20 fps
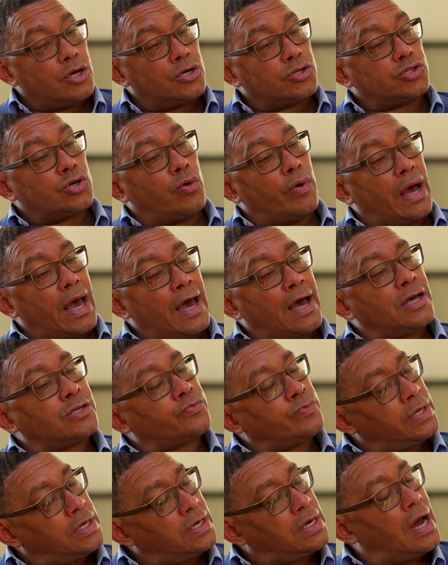So
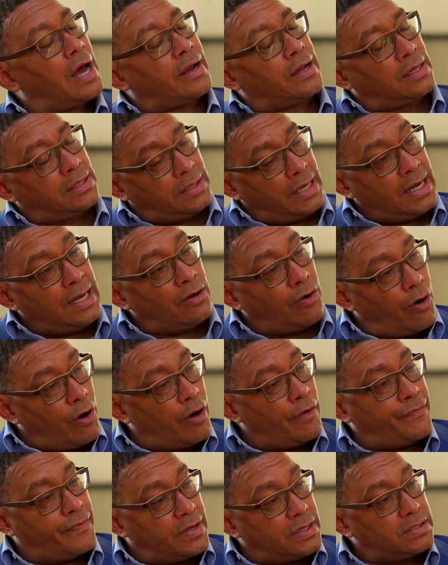as we kind of lead
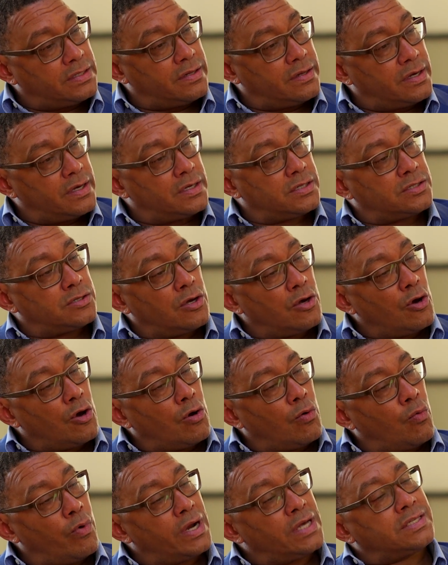off into this,
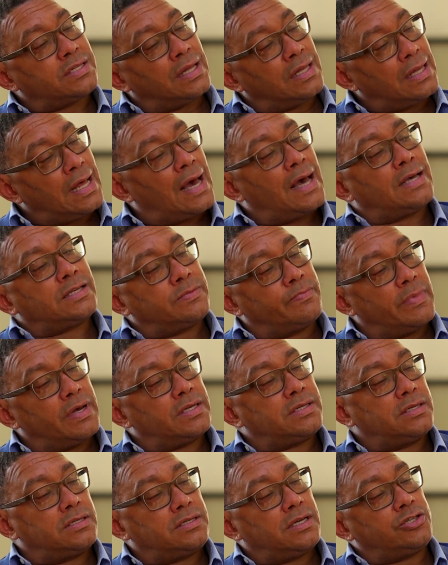what is the last
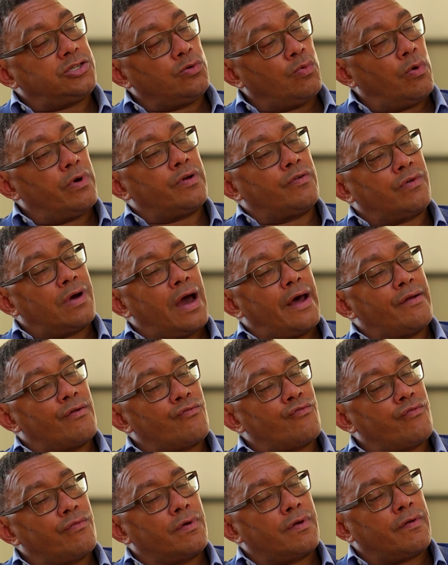message that you want
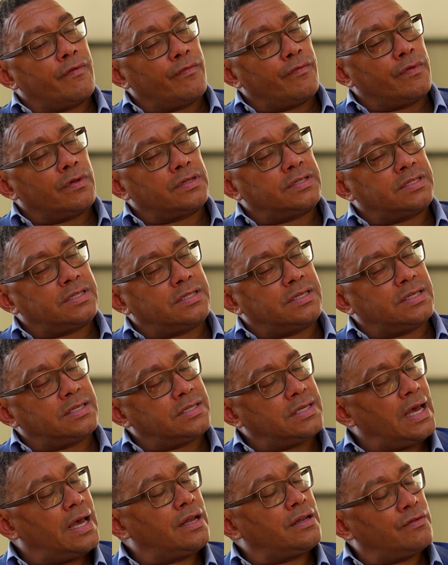to
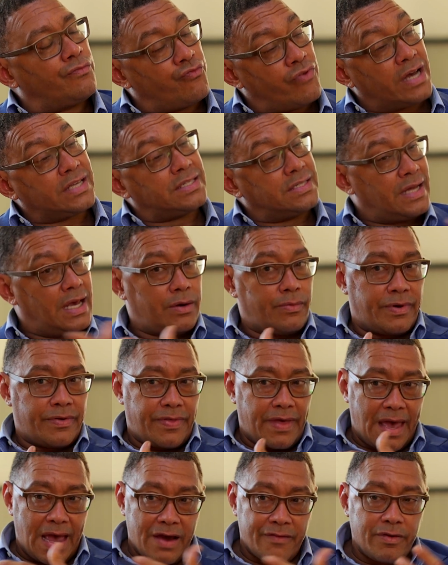say to resonate
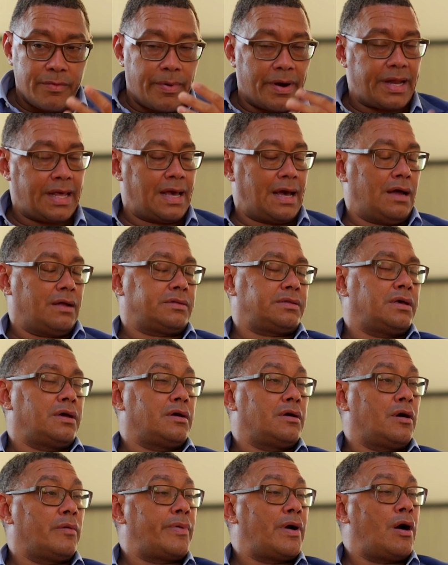with everybody out
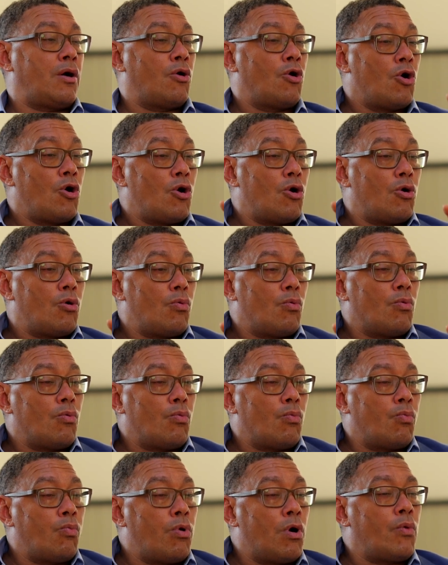there about
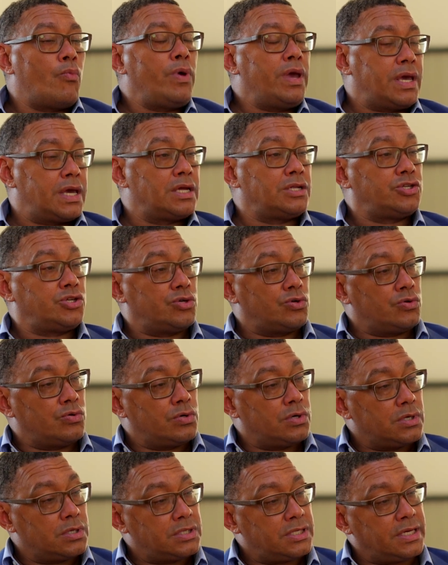what we can
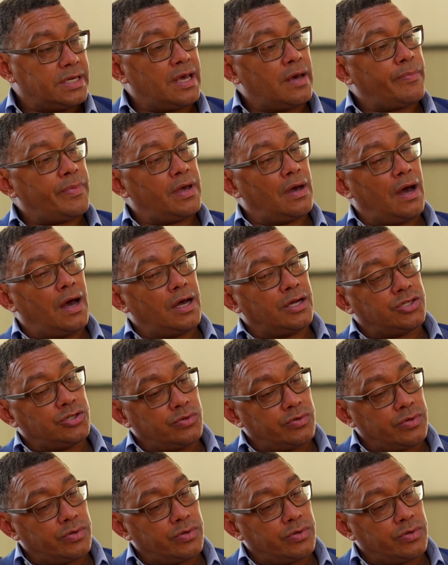do to get behind